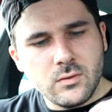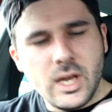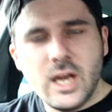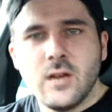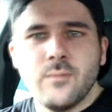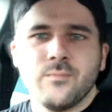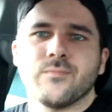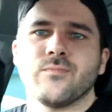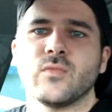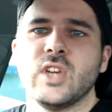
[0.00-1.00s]
I am
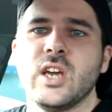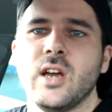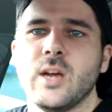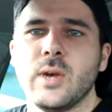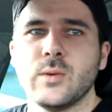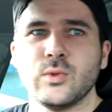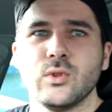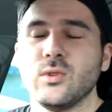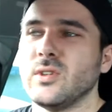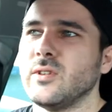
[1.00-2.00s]

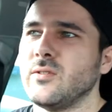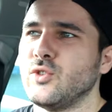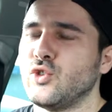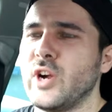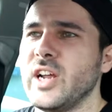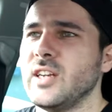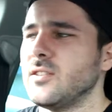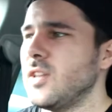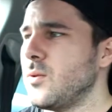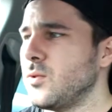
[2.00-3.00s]
absolutely drained.
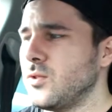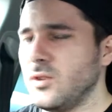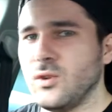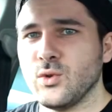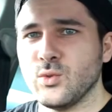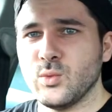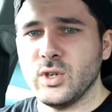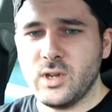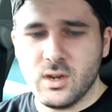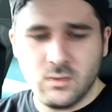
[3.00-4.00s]
That was an awesome
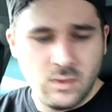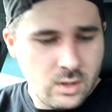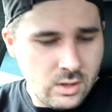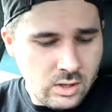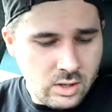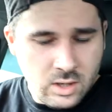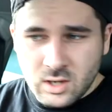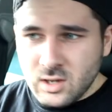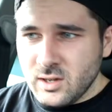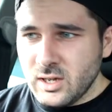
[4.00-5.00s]
workout.
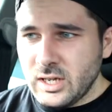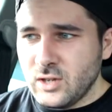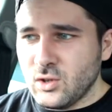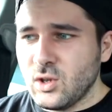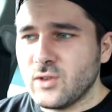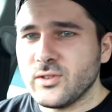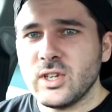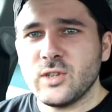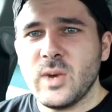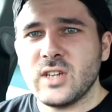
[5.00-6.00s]
Took longer than
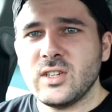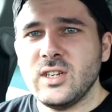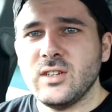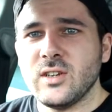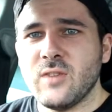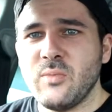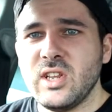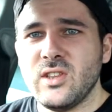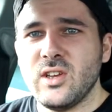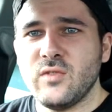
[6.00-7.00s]
expected. I've been
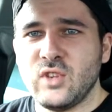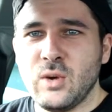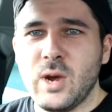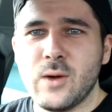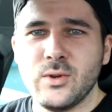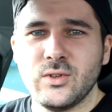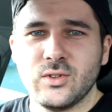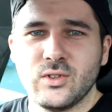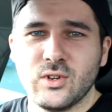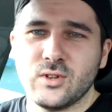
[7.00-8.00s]
in there for 2 hours,
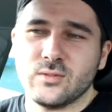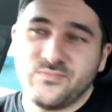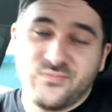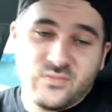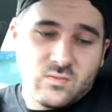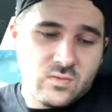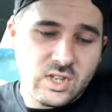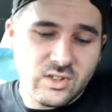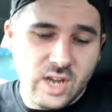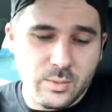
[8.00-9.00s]
so
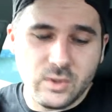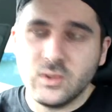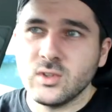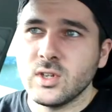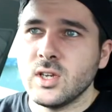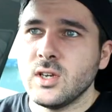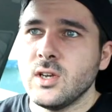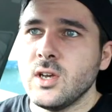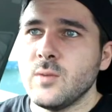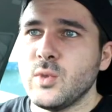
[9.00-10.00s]
this happens.
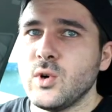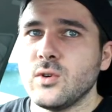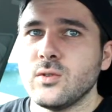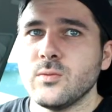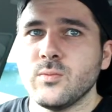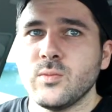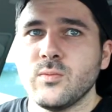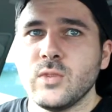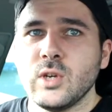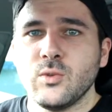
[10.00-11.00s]
But
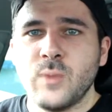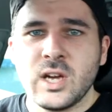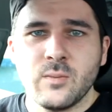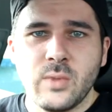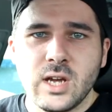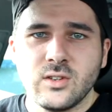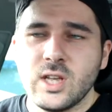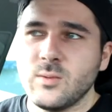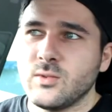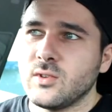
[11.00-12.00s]
it was back and
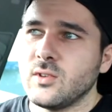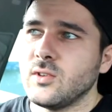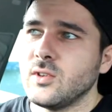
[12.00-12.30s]
biceps,